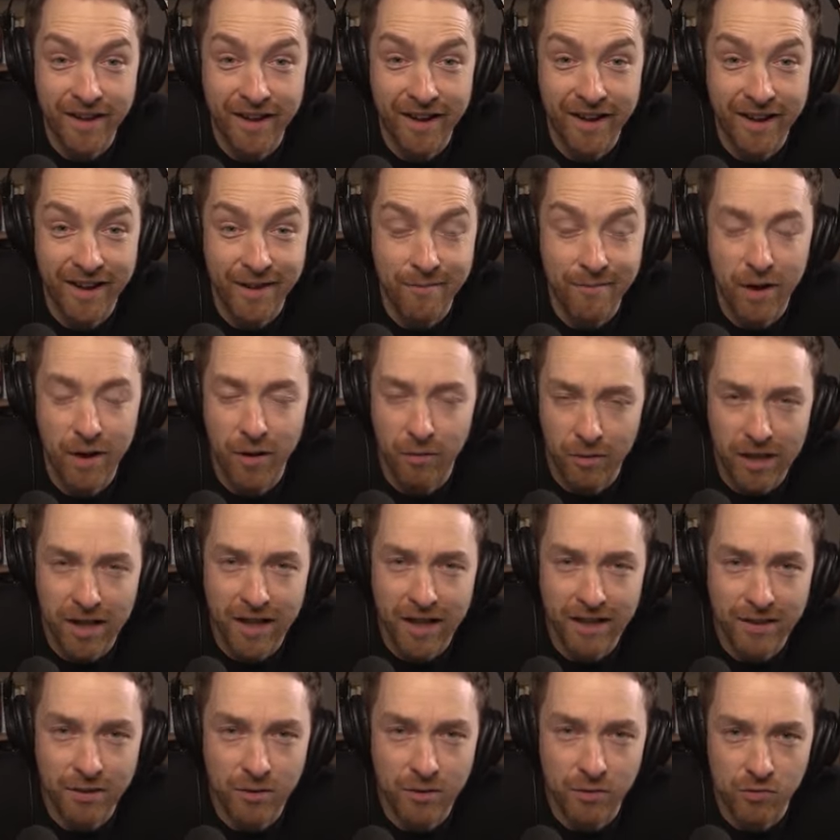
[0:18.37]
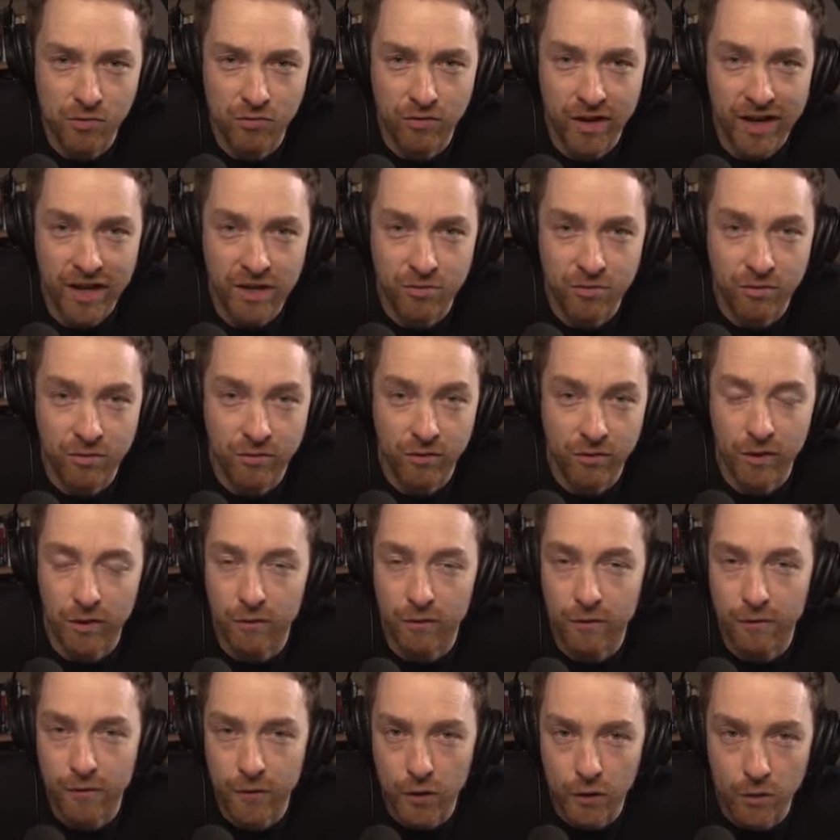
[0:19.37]
I really like those Range Rover
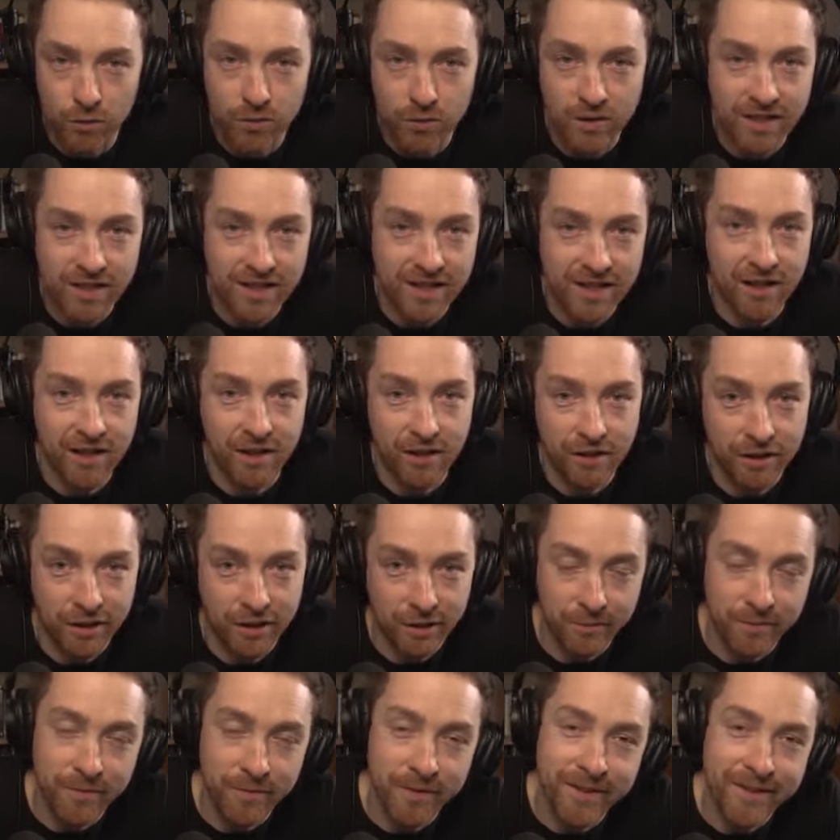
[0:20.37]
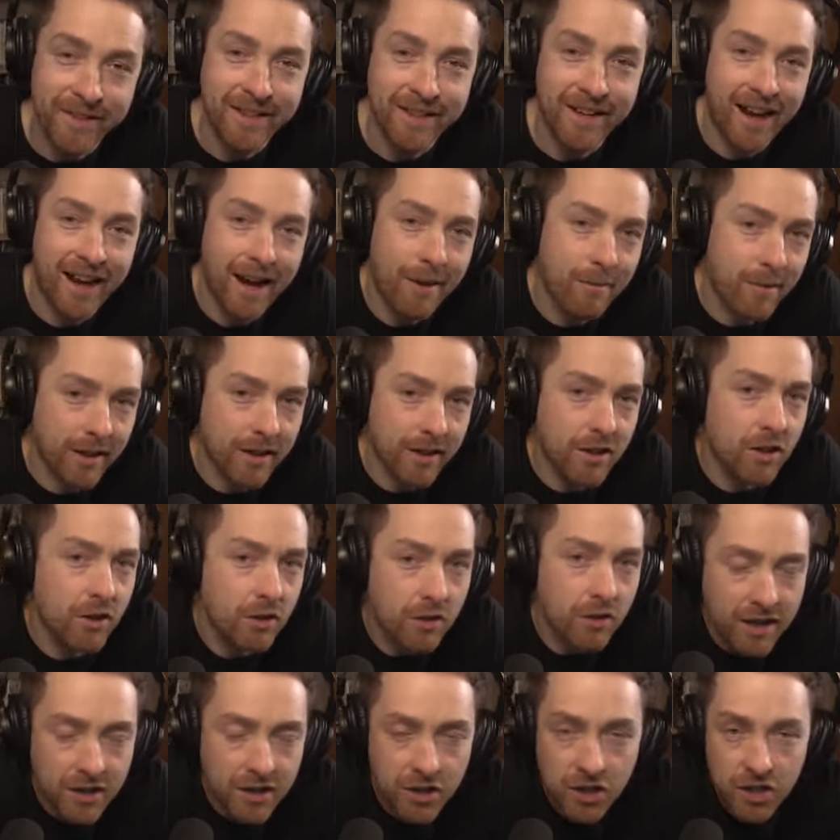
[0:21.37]
Vogues, he called them. I'm like, no,
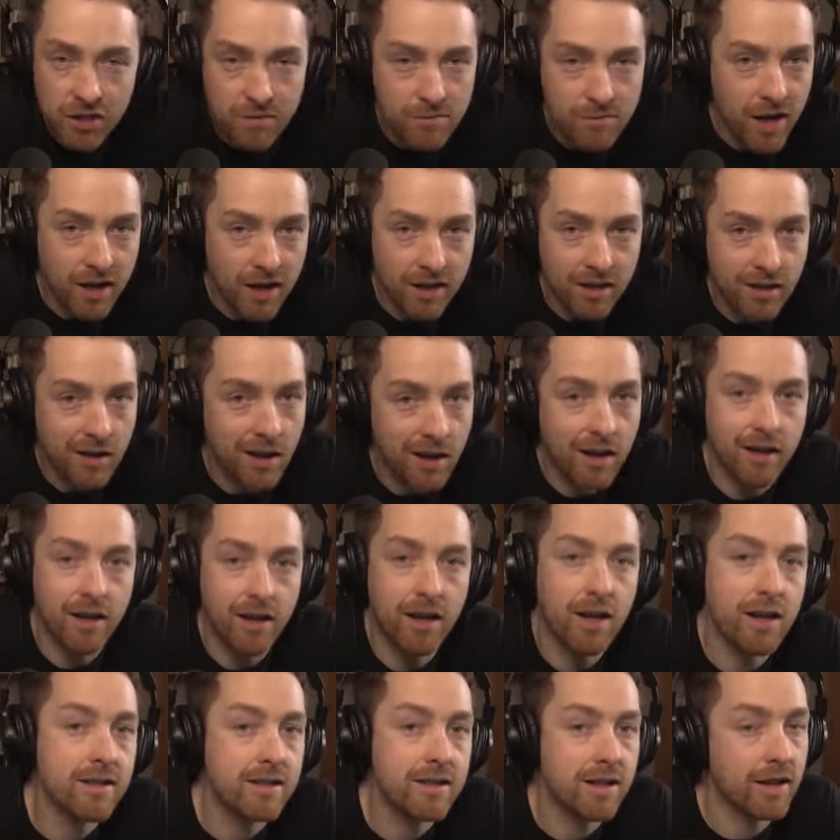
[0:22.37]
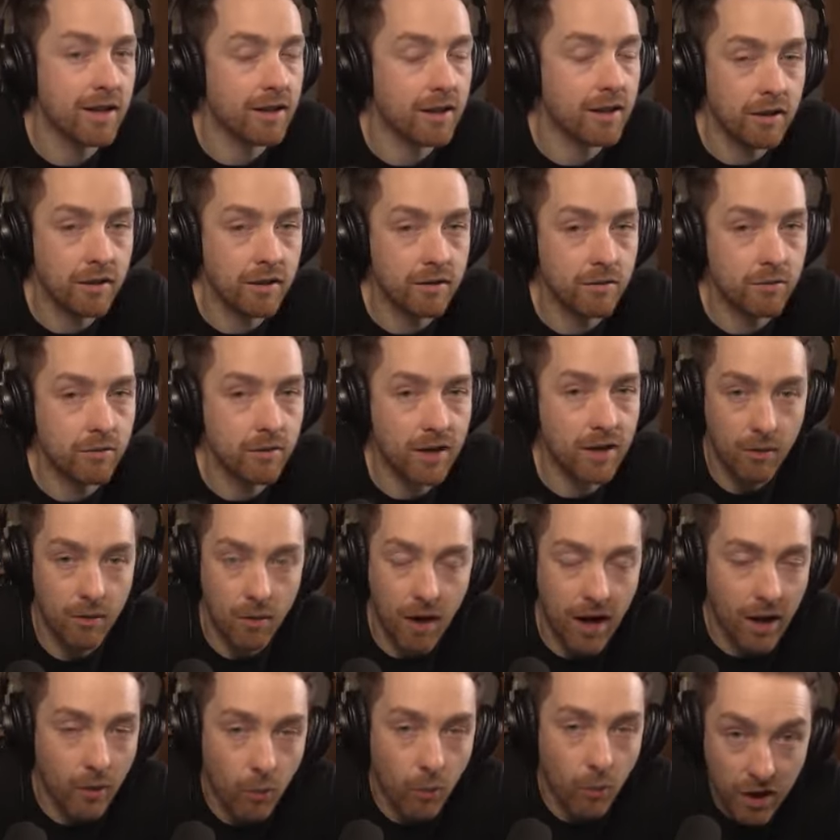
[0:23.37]
that's just a model line. And he's like, well,
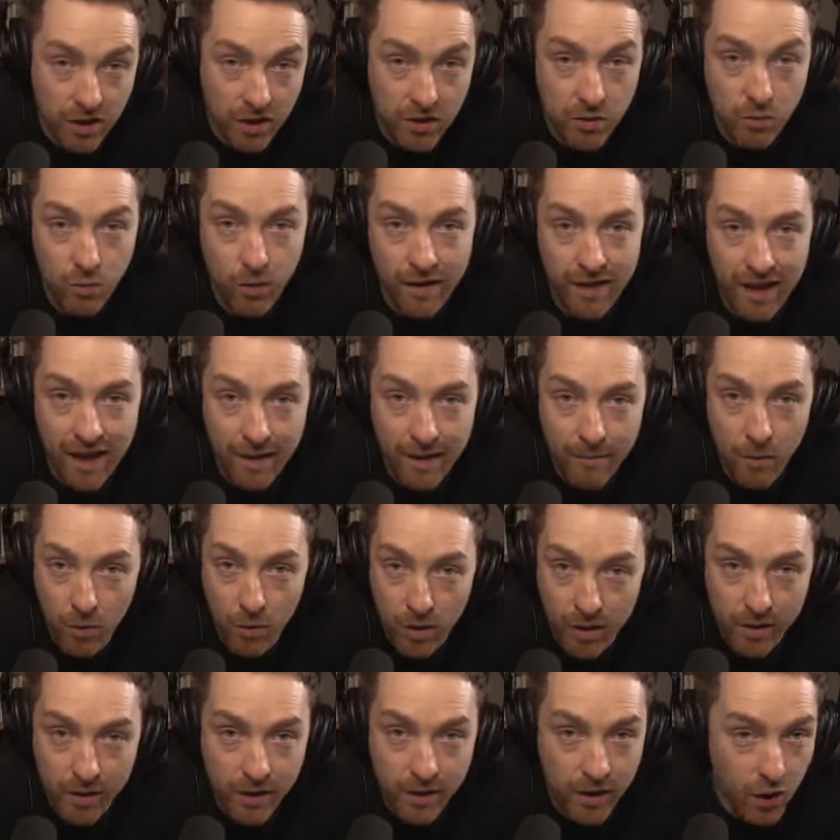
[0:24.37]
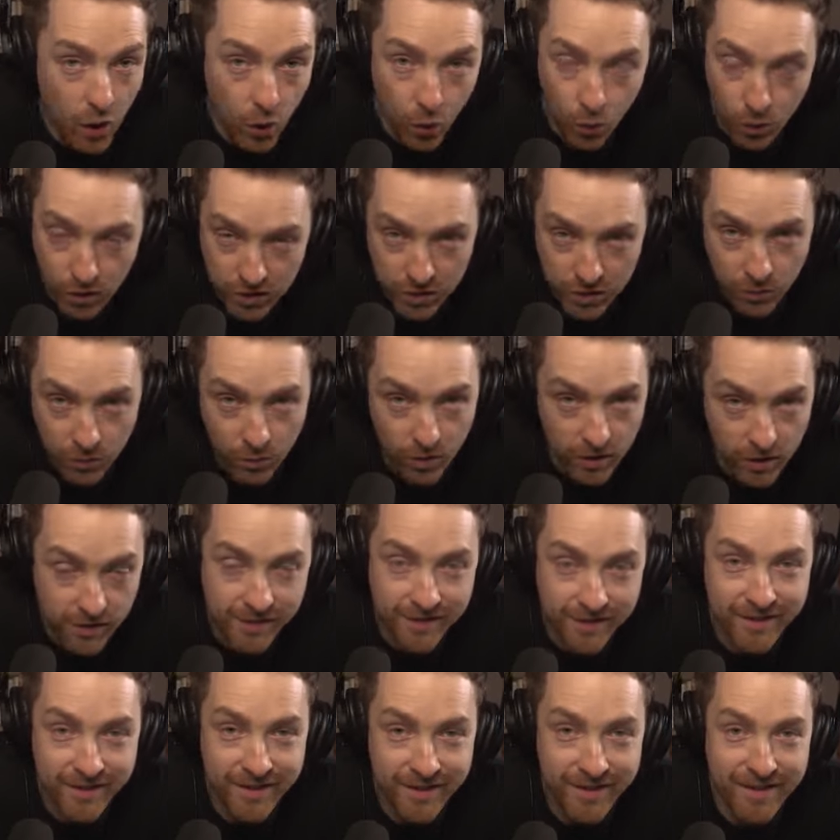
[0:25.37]
I want one of them. I want the older
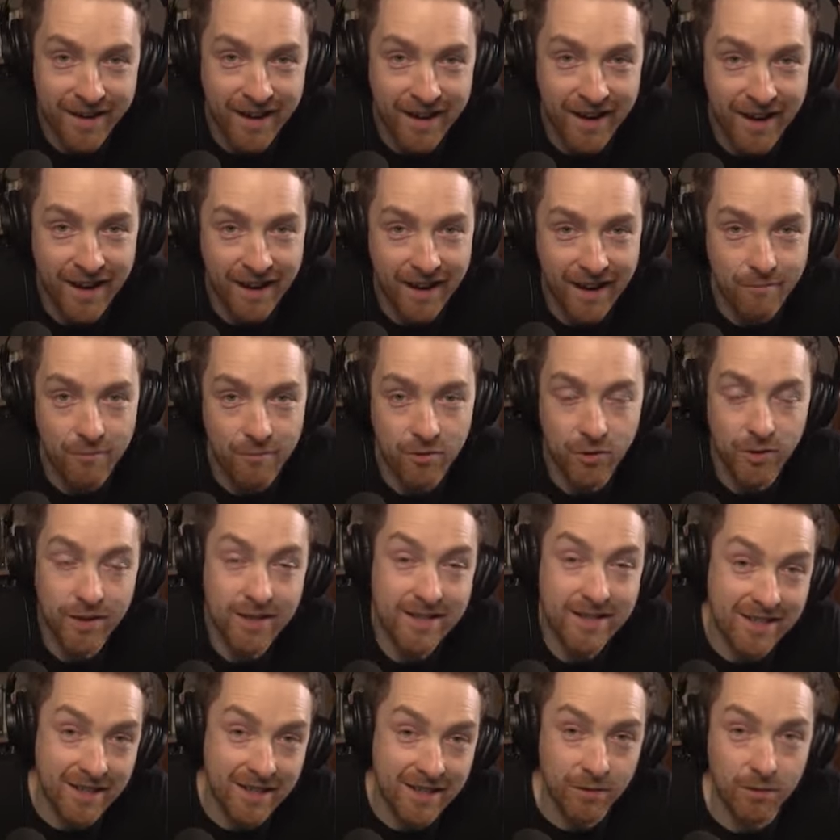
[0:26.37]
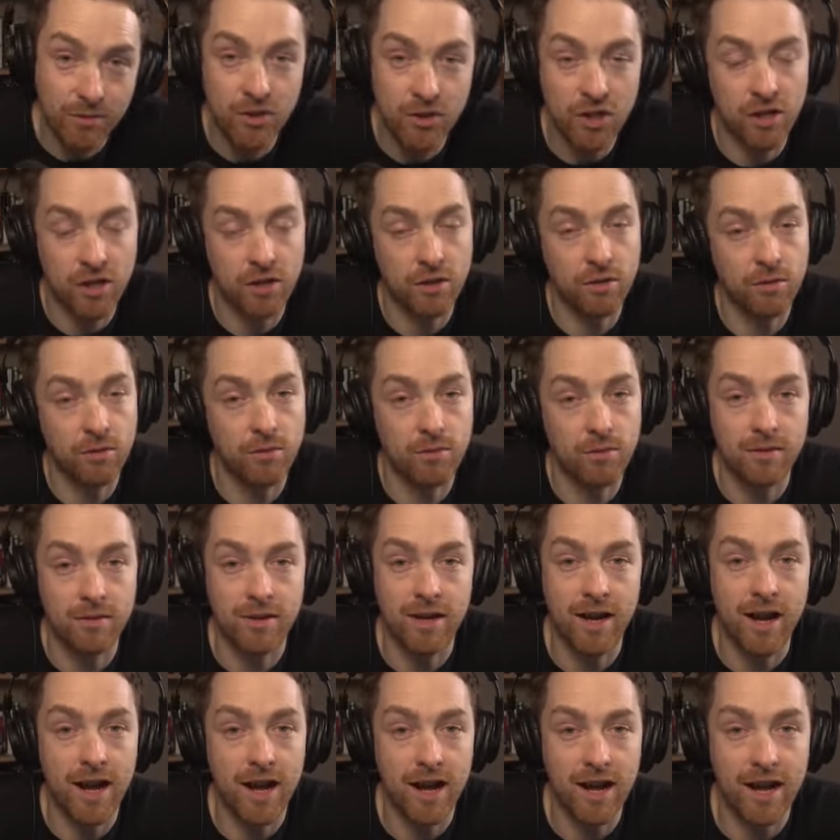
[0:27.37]
ones, between 02
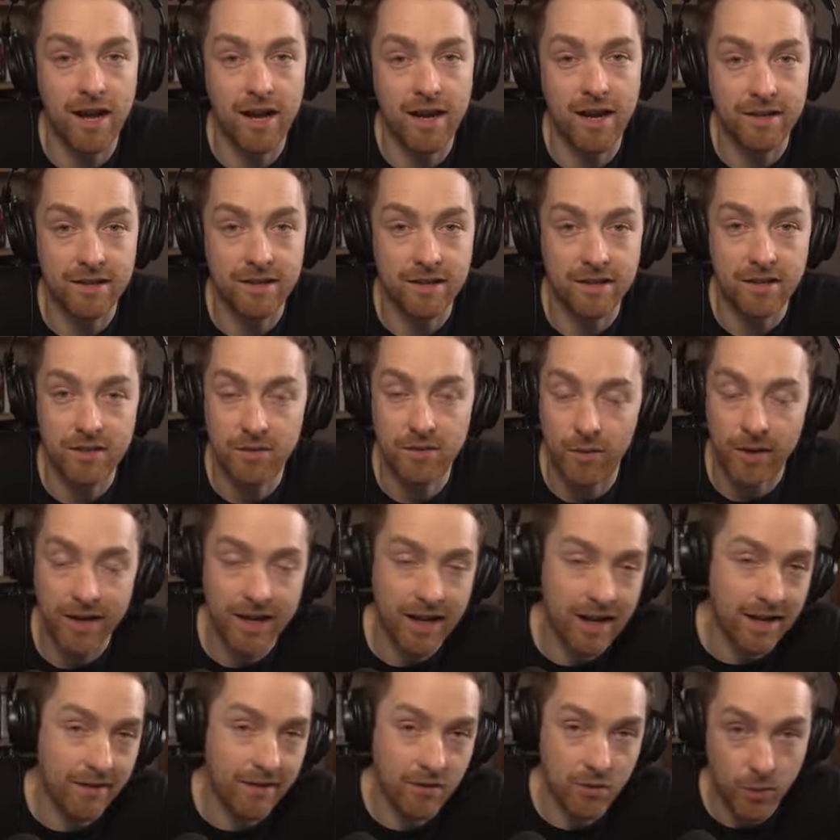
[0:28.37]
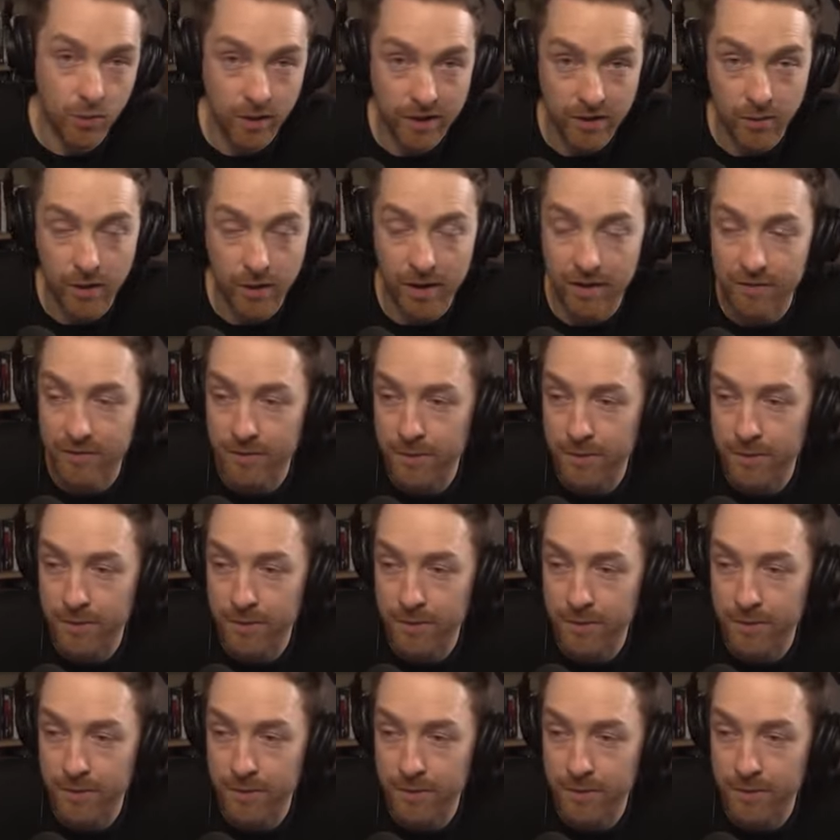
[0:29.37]
and 2011, 2012.